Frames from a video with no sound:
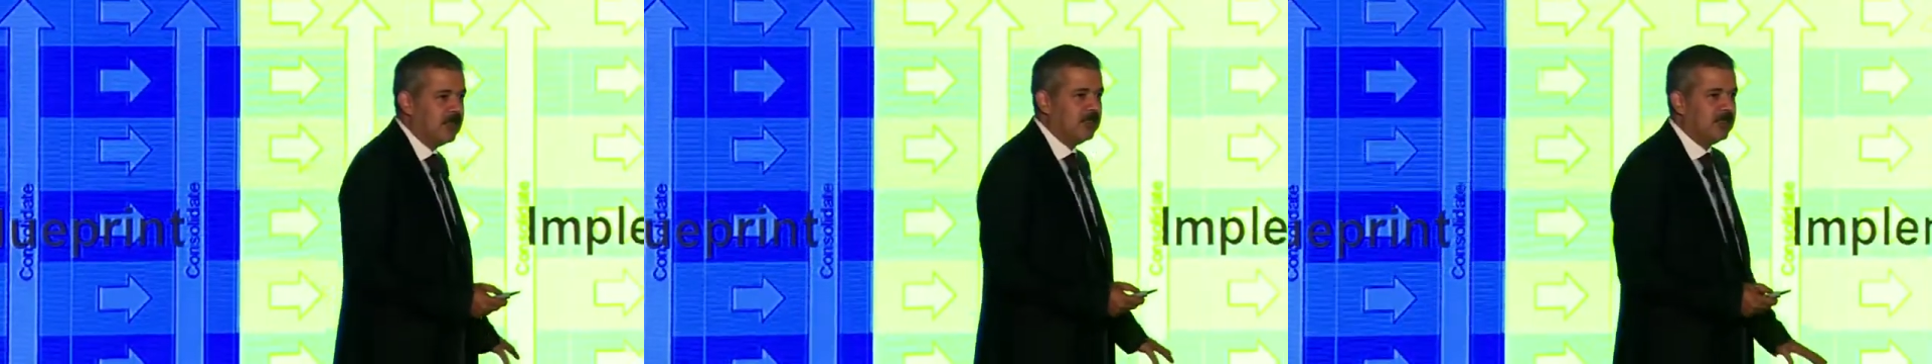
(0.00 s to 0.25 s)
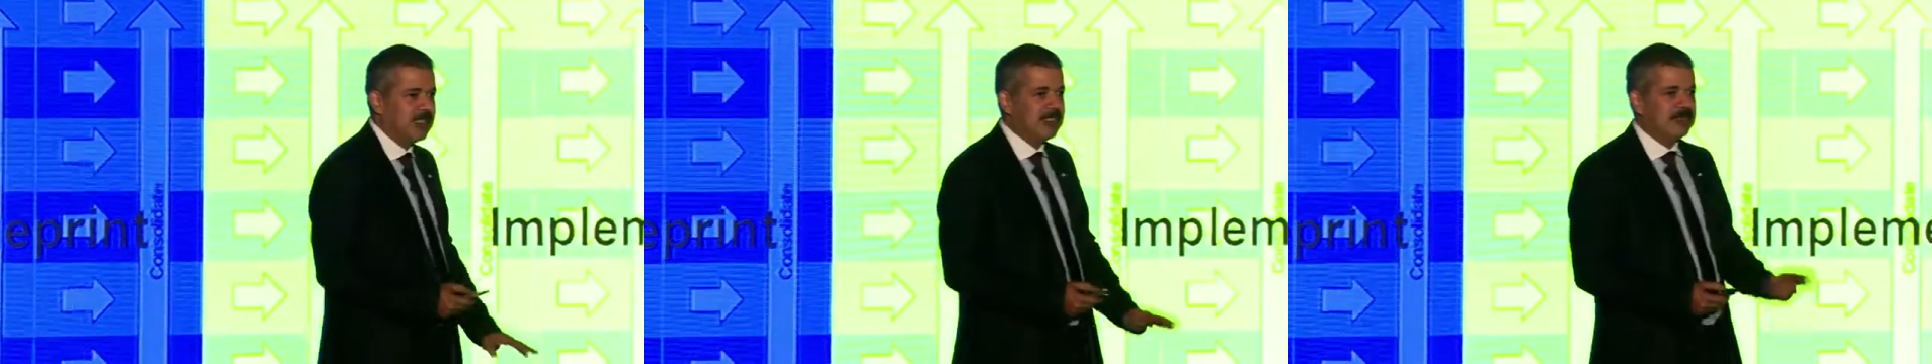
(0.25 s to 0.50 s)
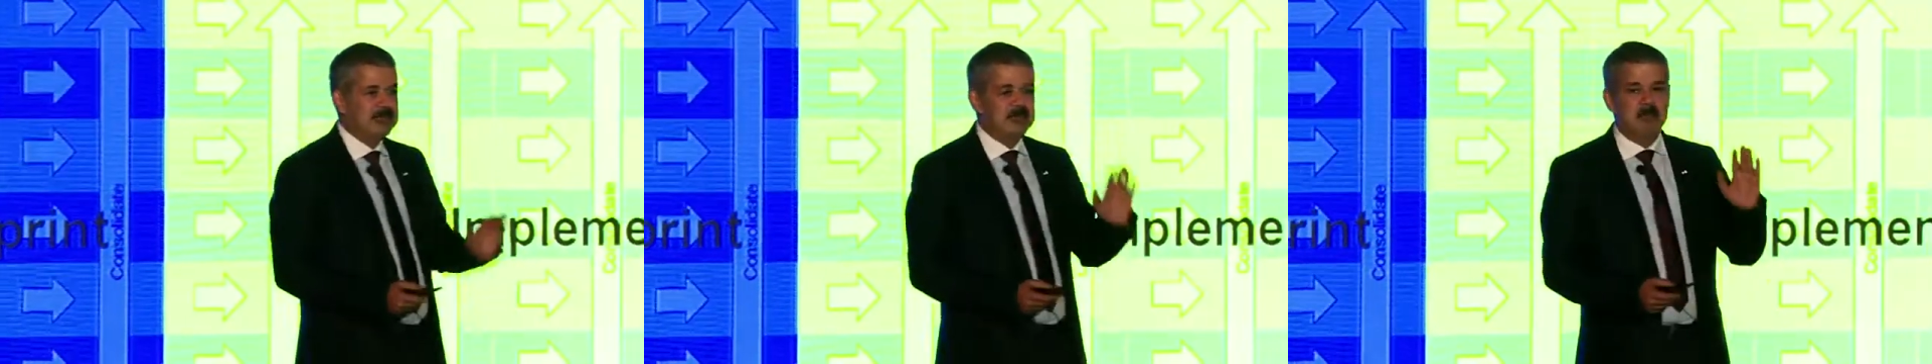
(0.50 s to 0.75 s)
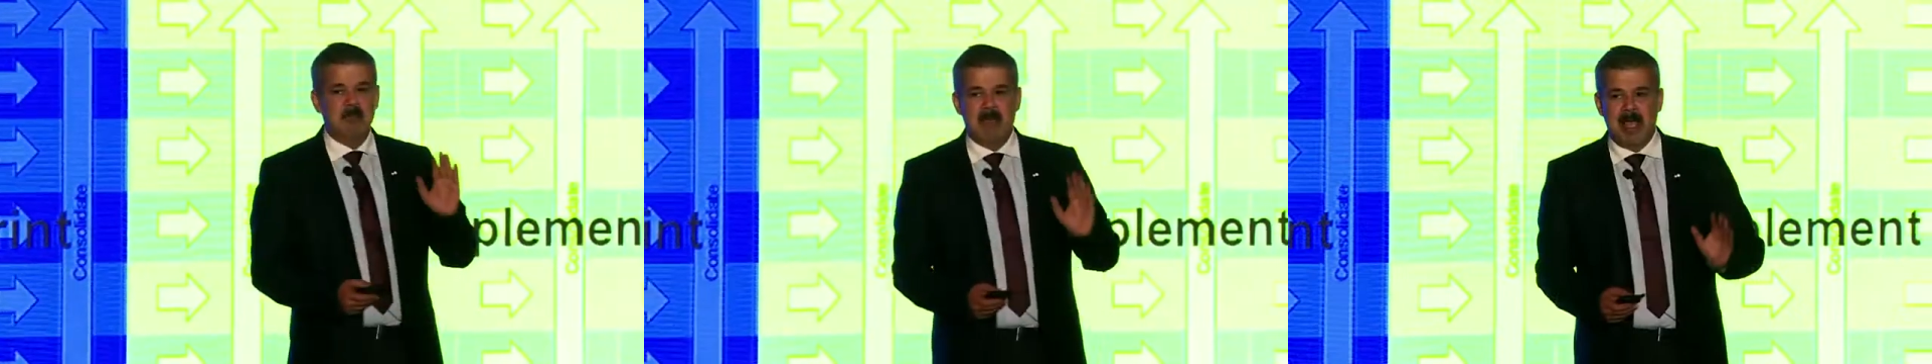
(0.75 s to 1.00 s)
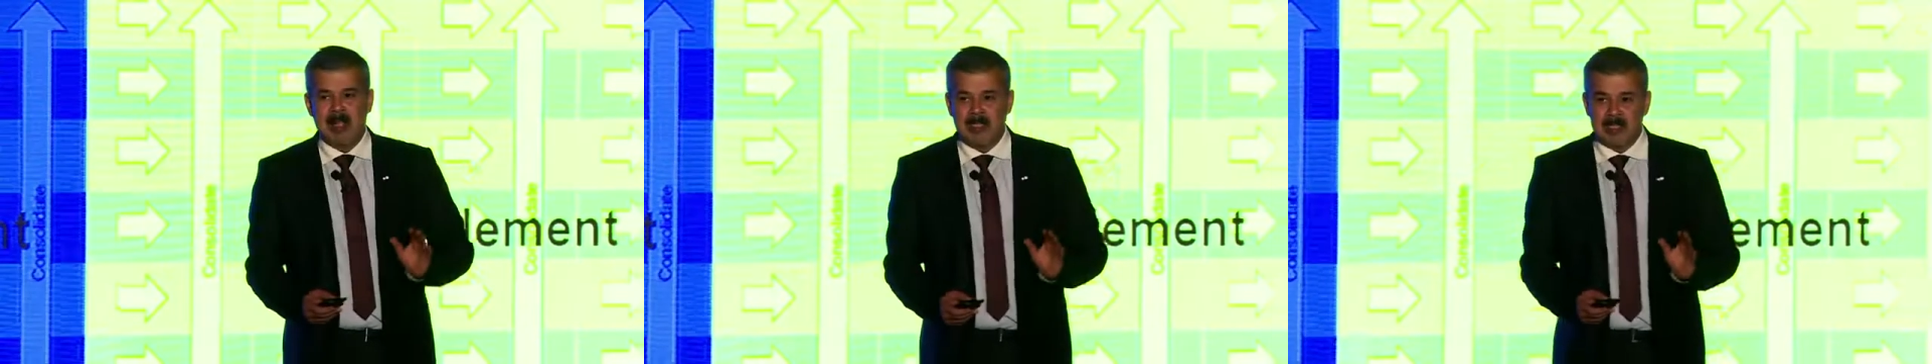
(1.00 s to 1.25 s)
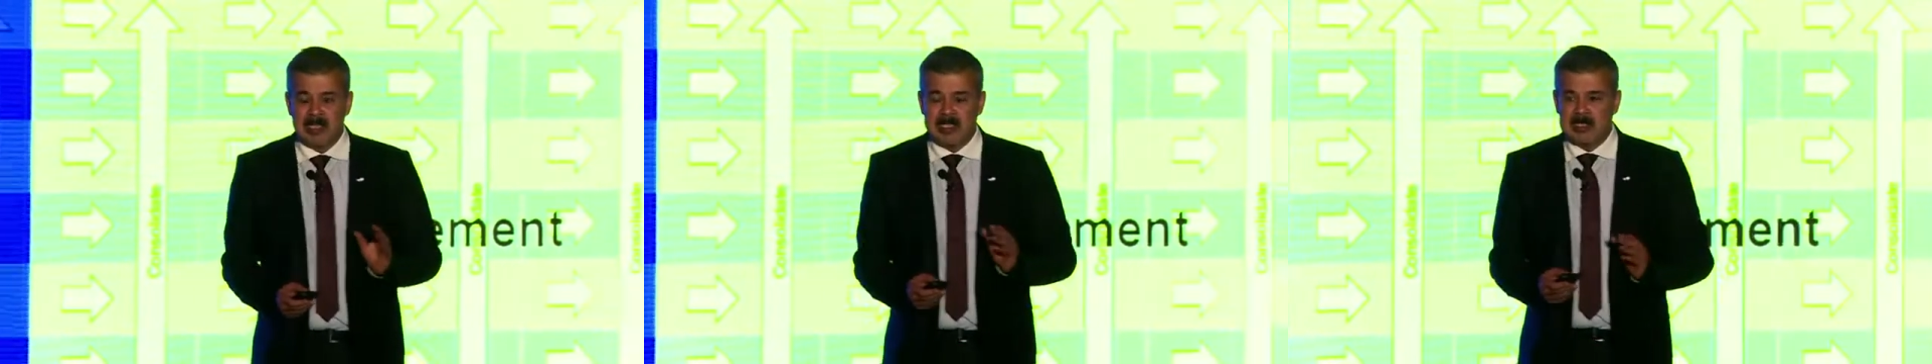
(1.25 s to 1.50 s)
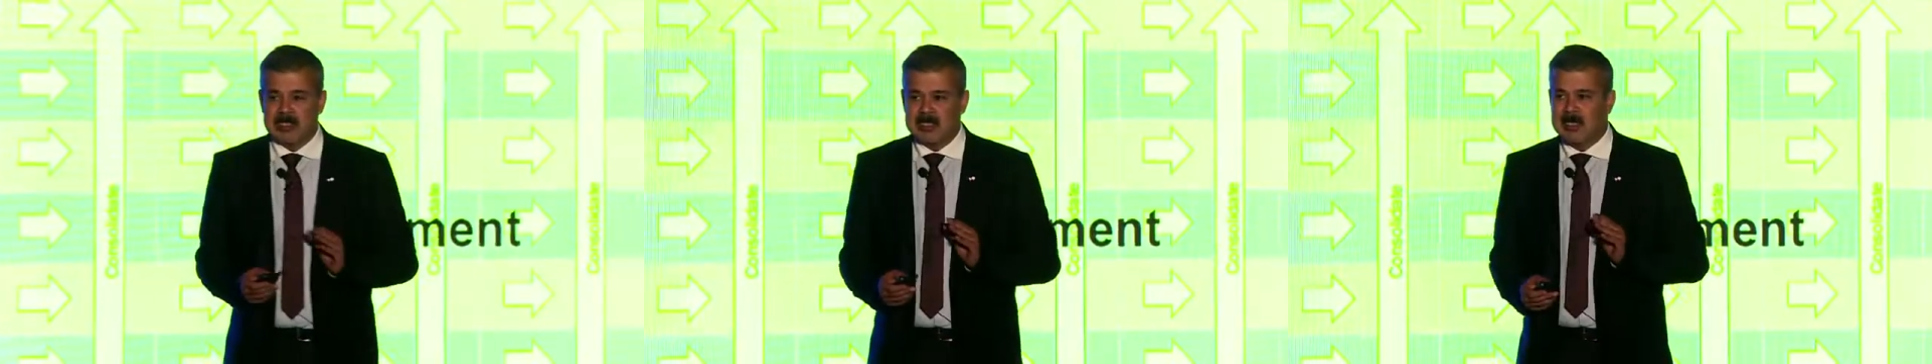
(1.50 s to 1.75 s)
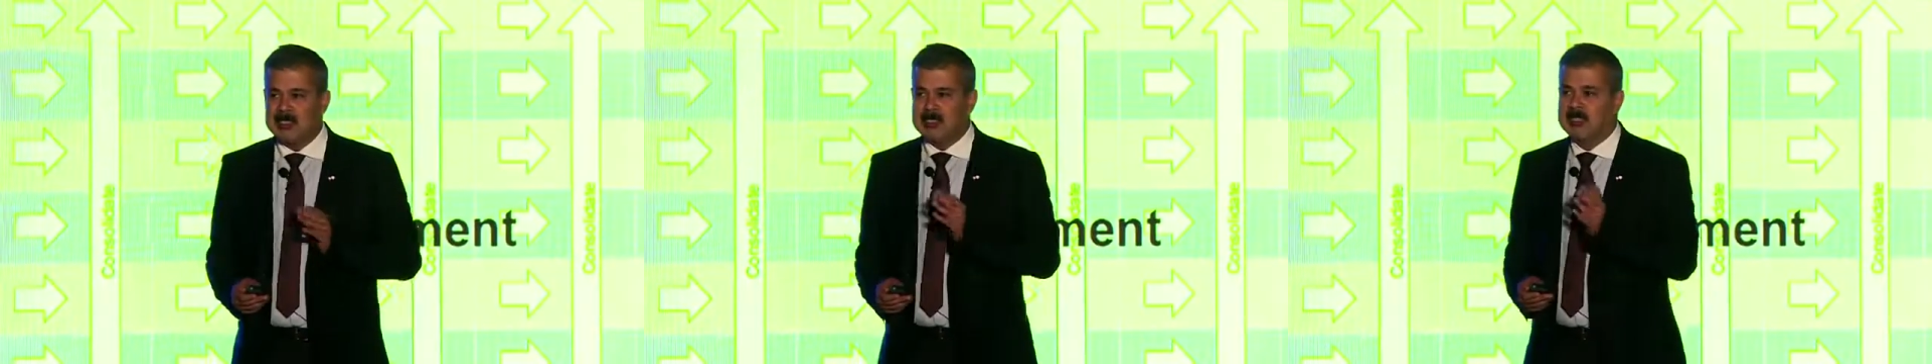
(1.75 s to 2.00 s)
This
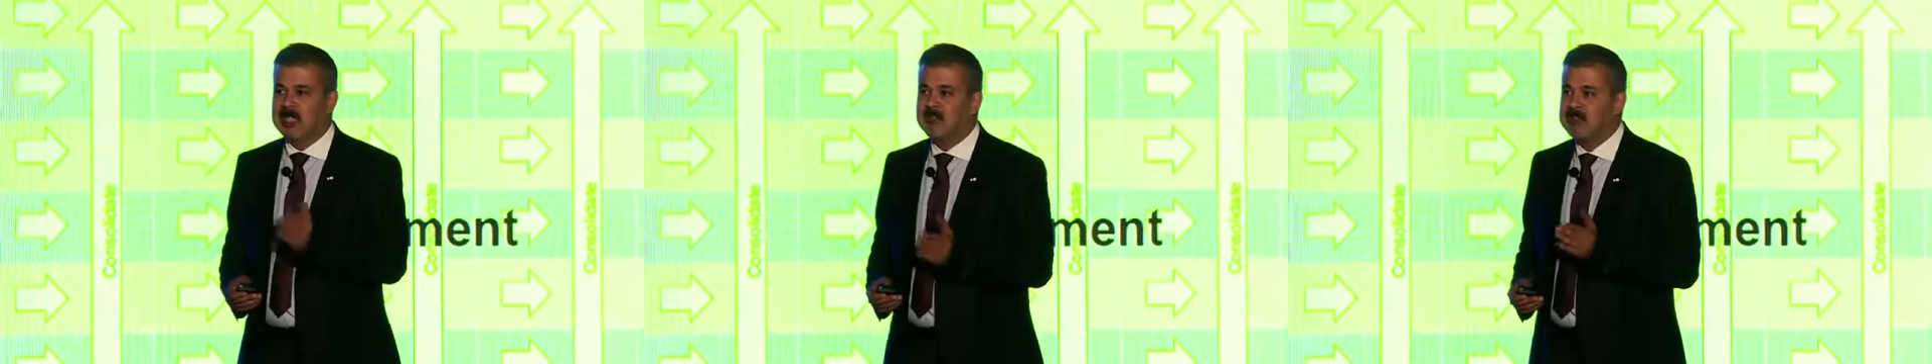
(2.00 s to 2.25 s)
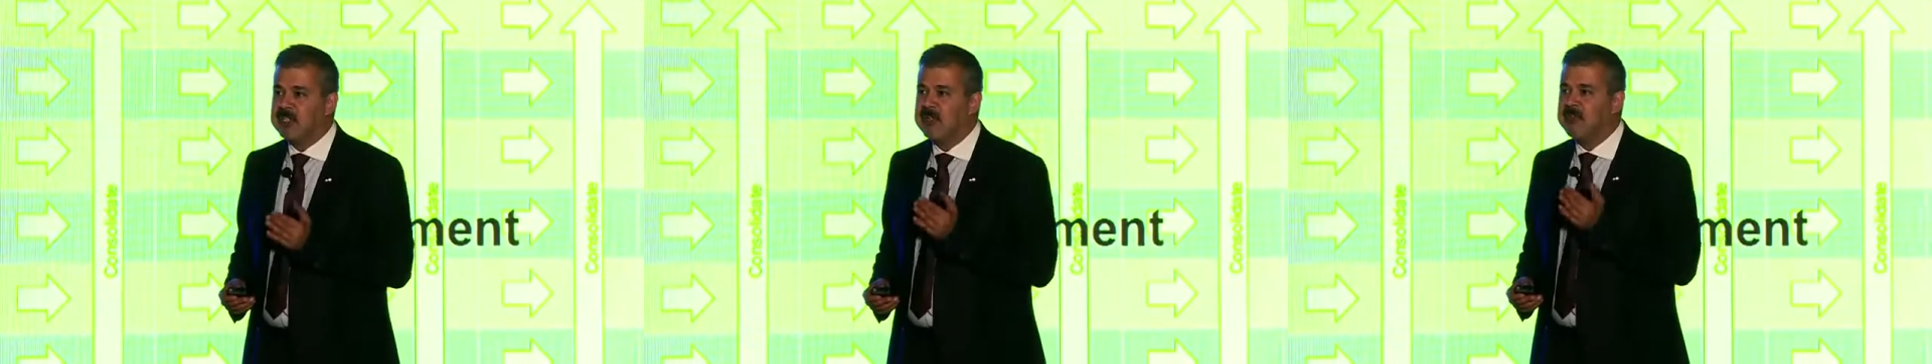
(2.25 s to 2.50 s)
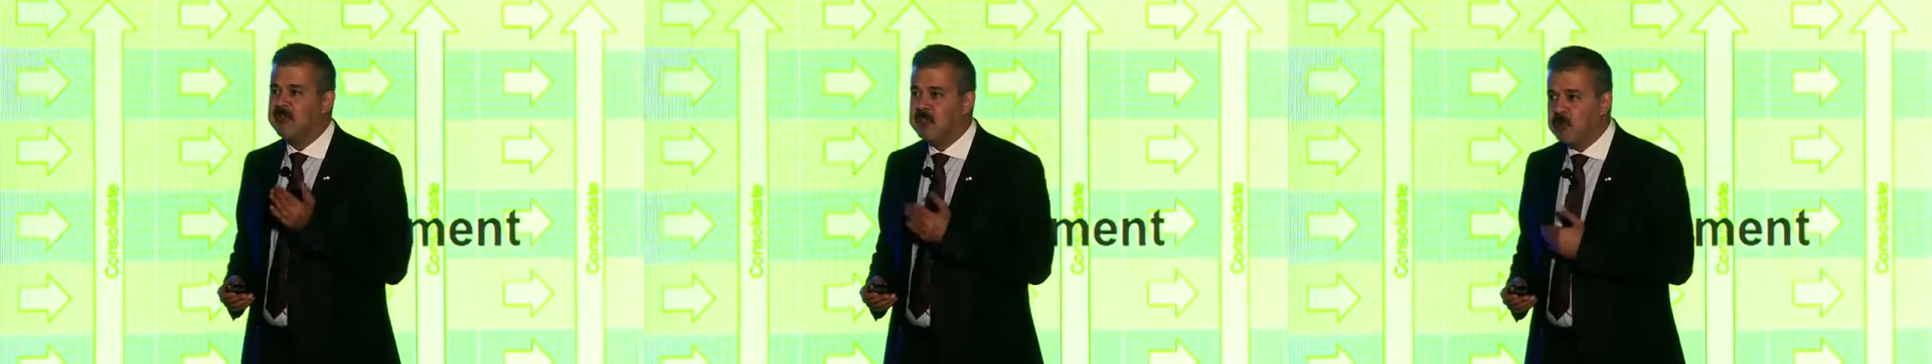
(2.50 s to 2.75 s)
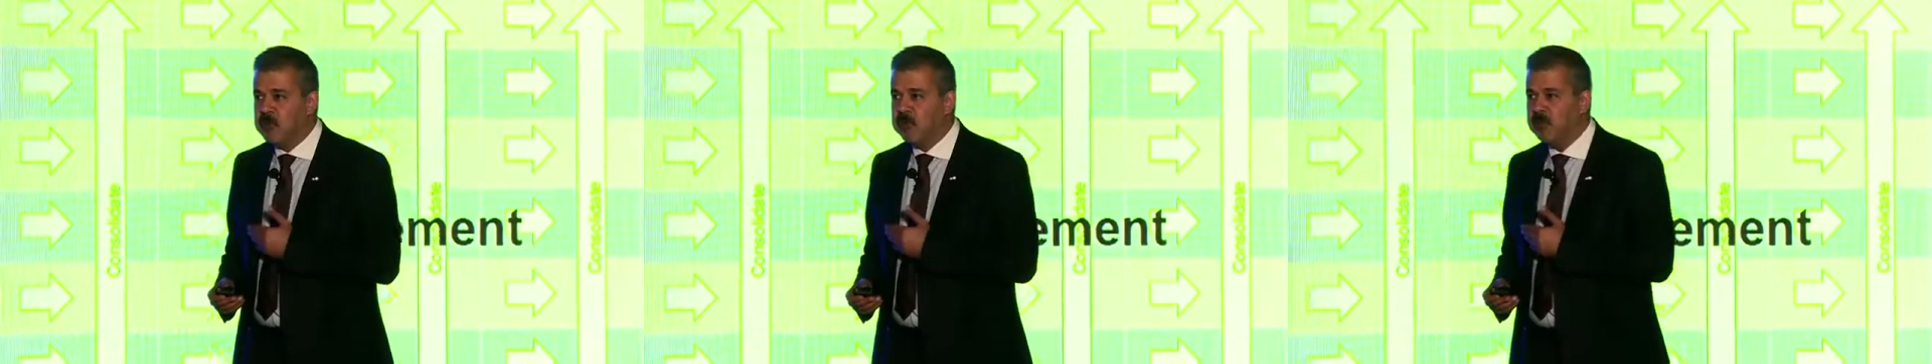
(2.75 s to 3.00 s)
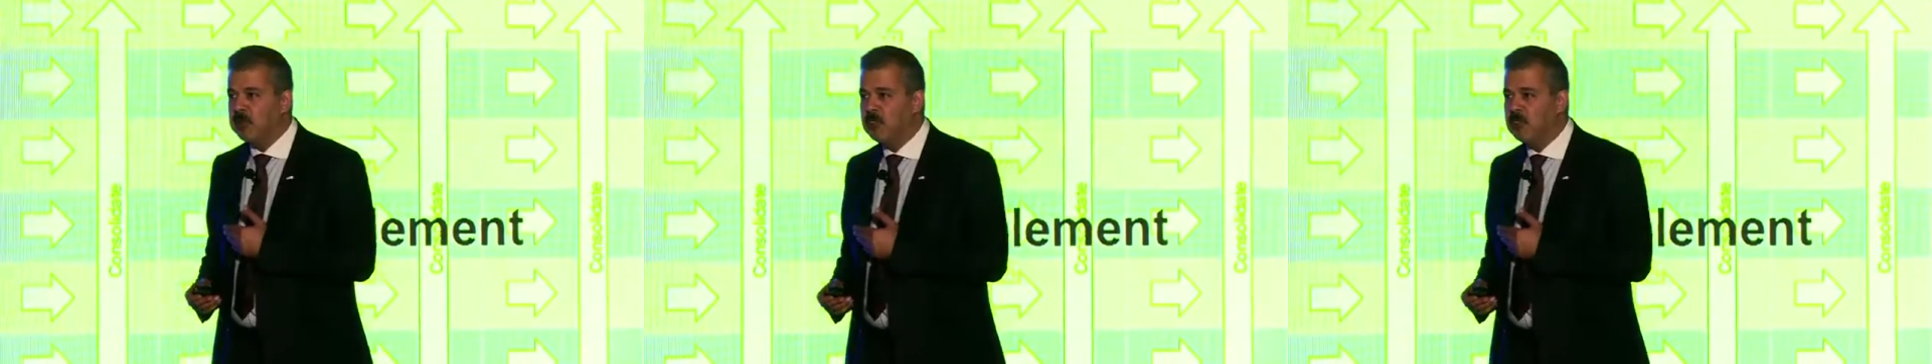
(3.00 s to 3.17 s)
is done with a view